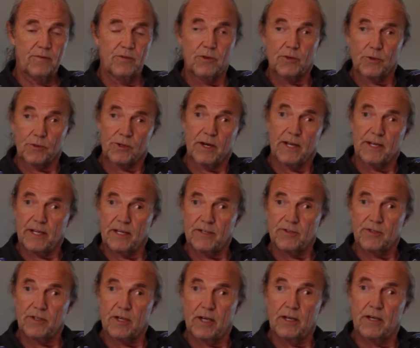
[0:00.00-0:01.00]

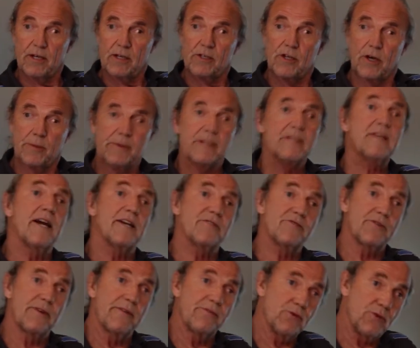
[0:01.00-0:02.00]
Ukrainians coming as
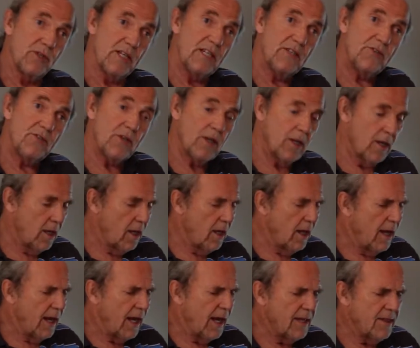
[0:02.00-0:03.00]
refugees.
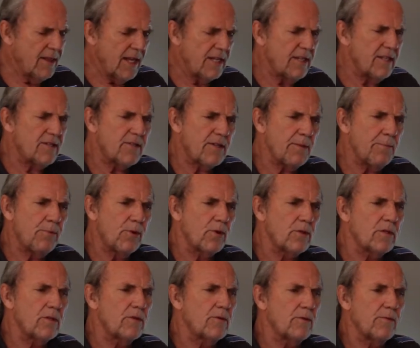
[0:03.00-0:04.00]
And then it's
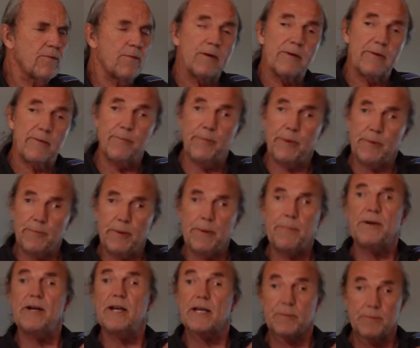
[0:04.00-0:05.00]
important people
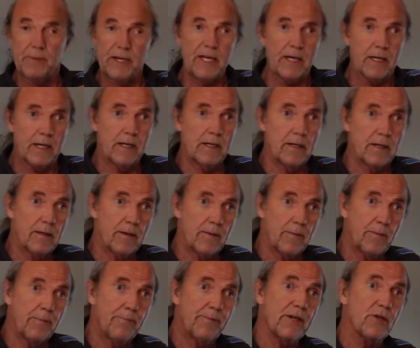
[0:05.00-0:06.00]
like me,
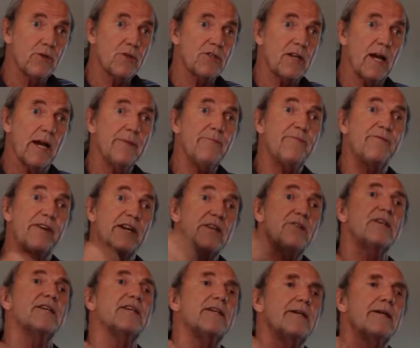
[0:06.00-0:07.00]
because I'm
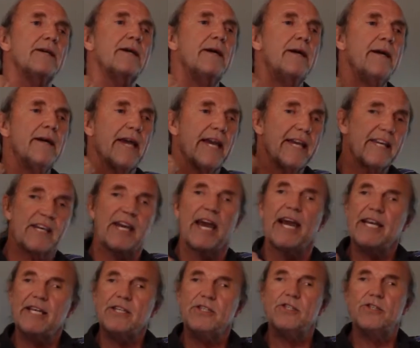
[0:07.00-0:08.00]
very
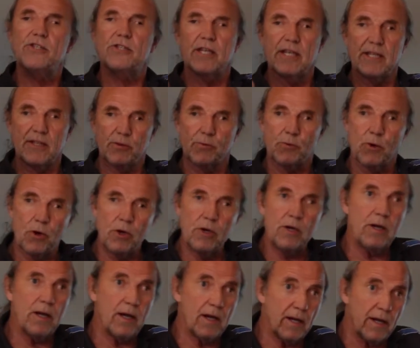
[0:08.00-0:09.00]
engaged in the war.
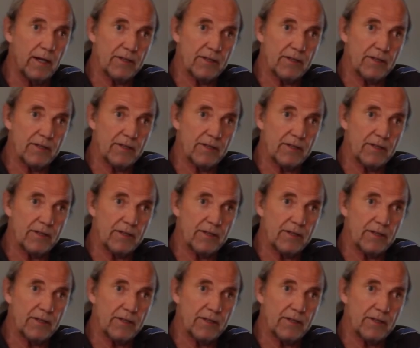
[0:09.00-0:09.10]
I